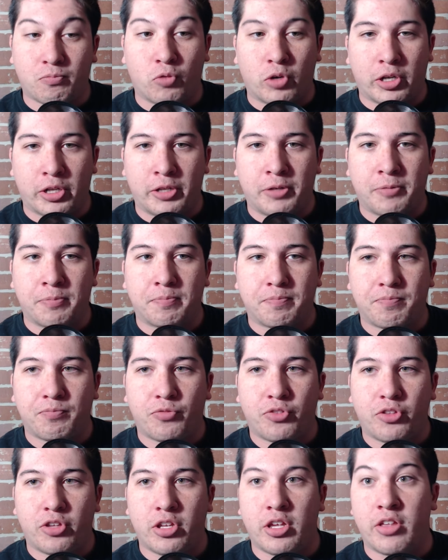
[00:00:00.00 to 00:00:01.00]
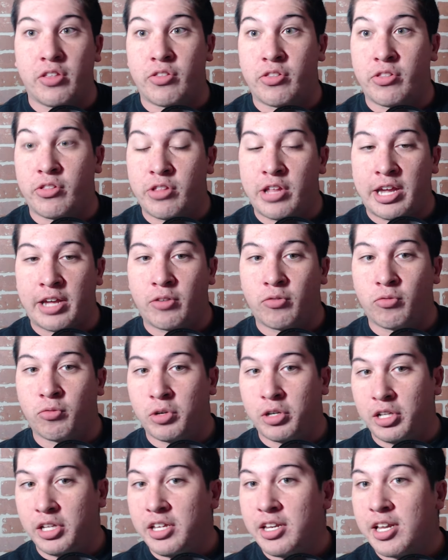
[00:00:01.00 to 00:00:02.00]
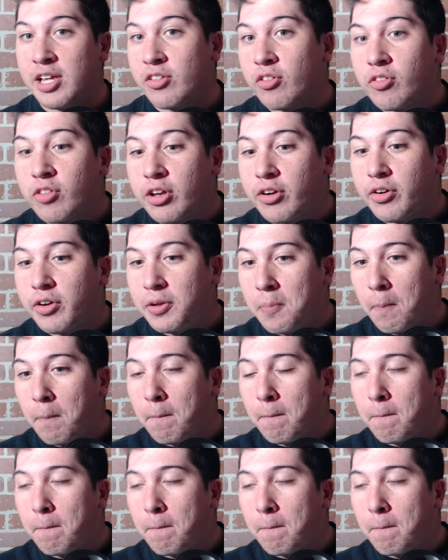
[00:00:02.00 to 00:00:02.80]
Really? Is that really necessary?